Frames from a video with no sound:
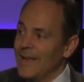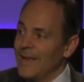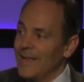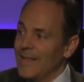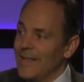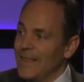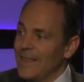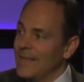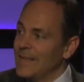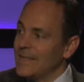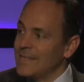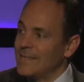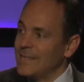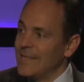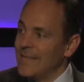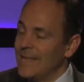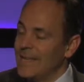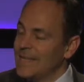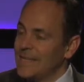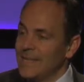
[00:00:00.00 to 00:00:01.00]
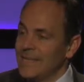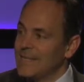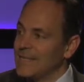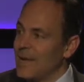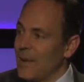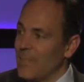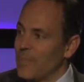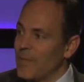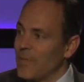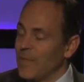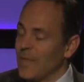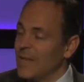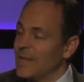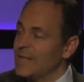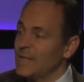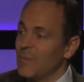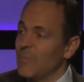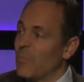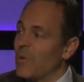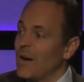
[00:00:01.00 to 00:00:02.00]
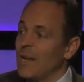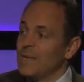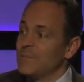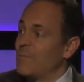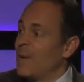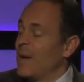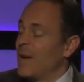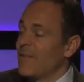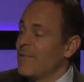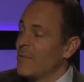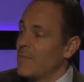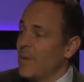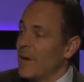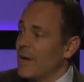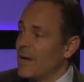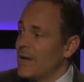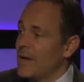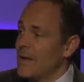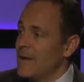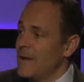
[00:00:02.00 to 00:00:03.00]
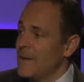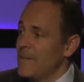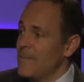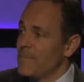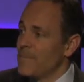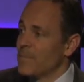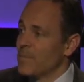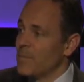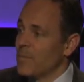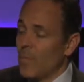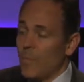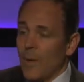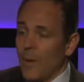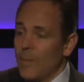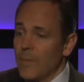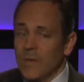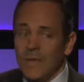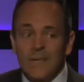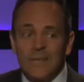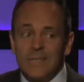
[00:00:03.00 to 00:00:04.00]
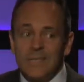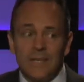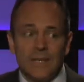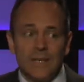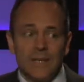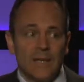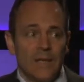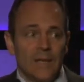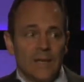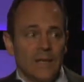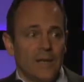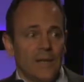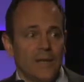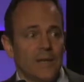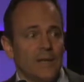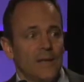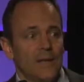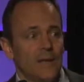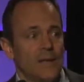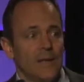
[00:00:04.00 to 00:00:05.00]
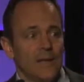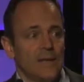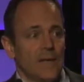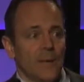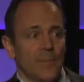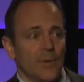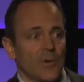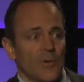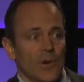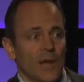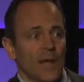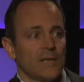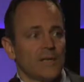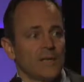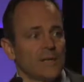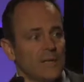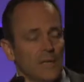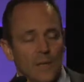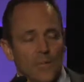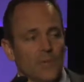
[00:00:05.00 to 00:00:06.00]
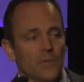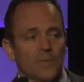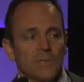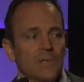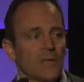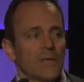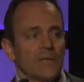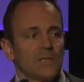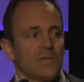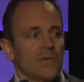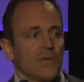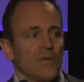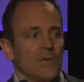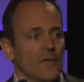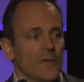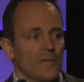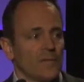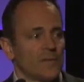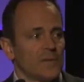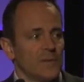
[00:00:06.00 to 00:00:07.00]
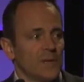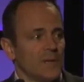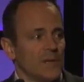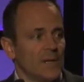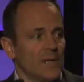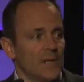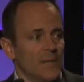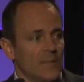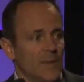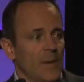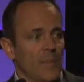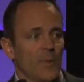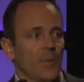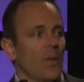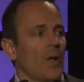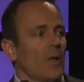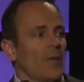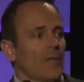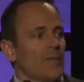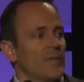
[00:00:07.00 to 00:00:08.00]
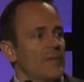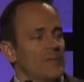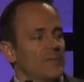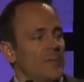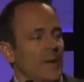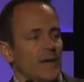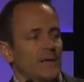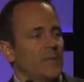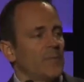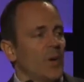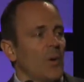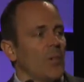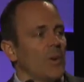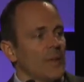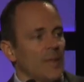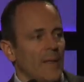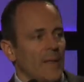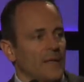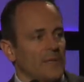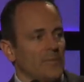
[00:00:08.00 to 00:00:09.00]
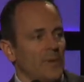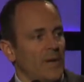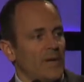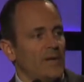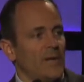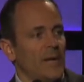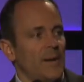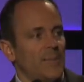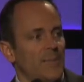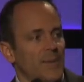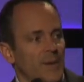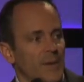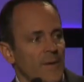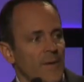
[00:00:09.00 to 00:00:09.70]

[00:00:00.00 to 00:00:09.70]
This is something that is embraced by everybody. Republicans and Democrats, liberals and conservatives, people all over the spectrum. Nobody likes red tape.